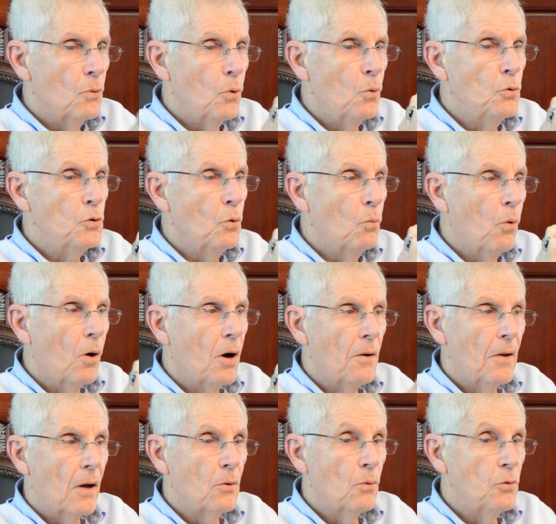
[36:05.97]
who you are,
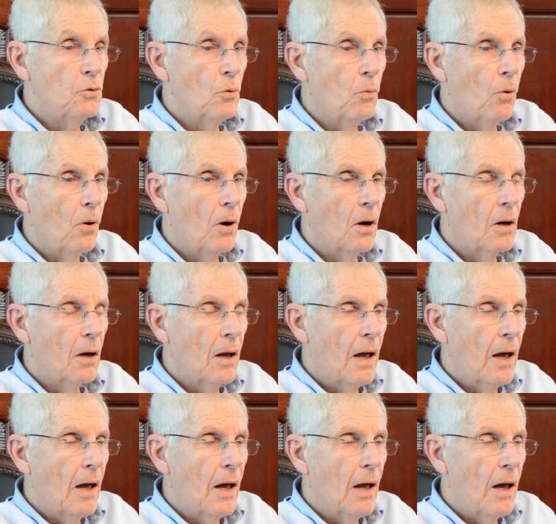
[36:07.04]
not who you are.